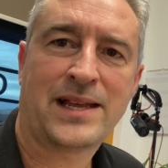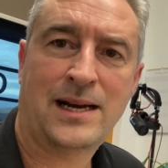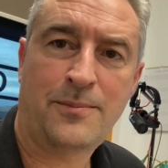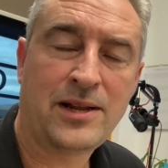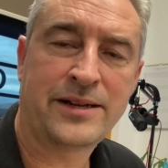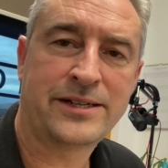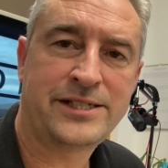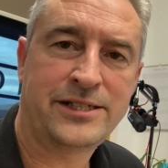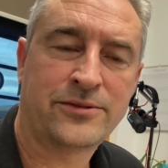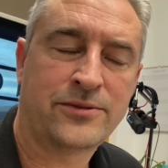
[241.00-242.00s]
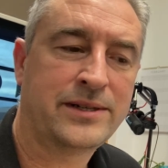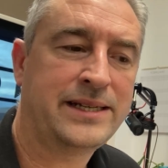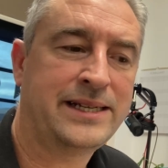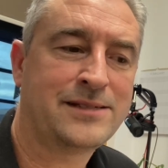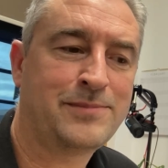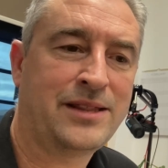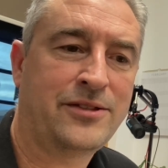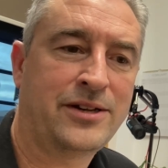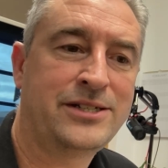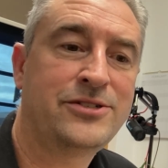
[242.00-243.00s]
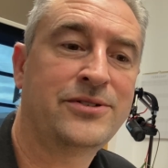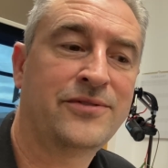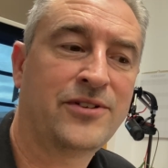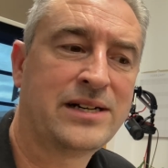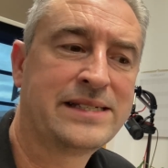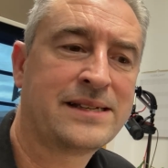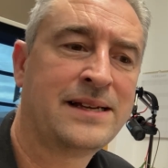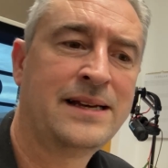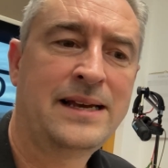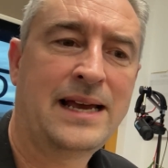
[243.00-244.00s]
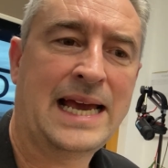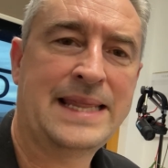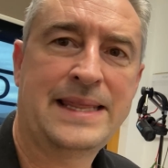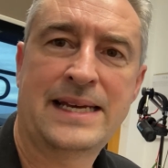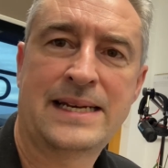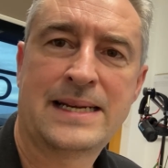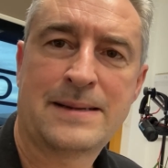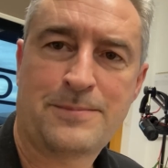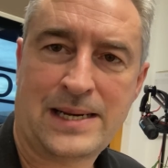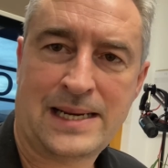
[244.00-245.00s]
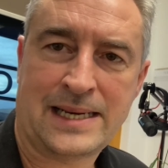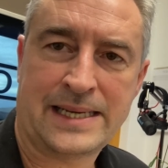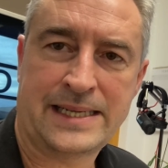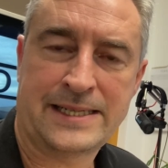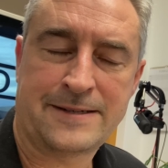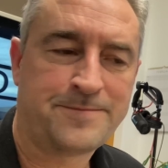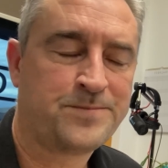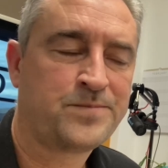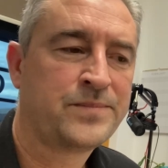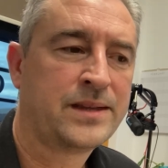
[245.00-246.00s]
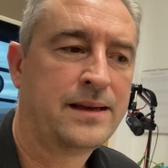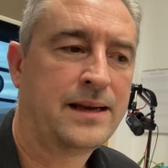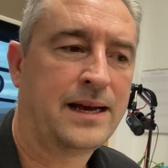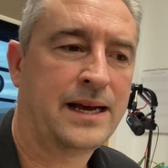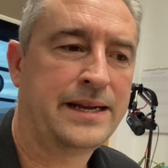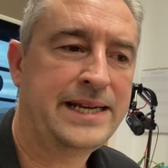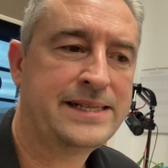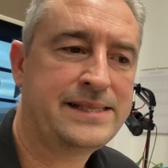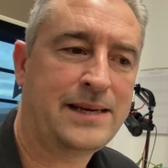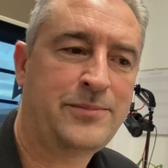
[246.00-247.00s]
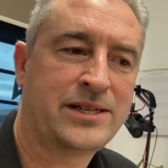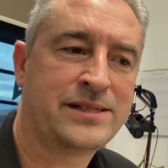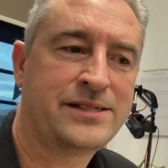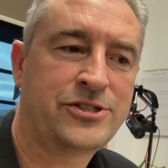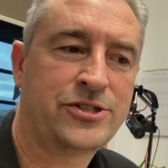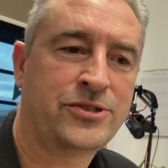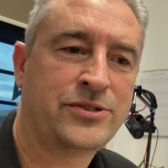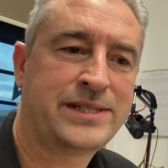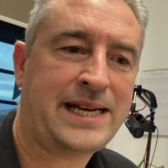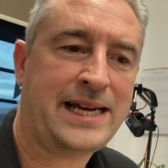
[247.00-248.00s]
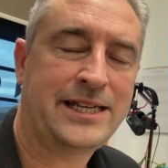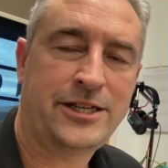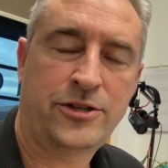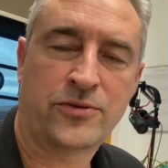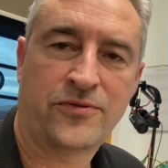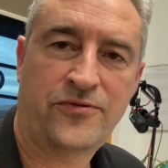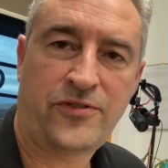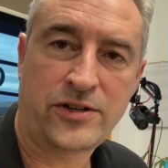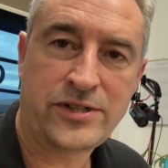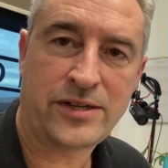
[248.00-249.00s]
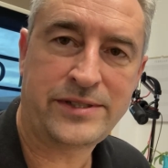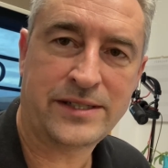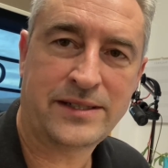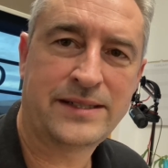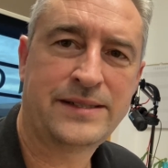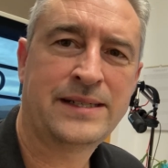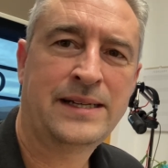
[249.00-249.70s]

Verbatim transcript: upload it to your ESP32 device, and then plug it in. Next step is to take your photodiode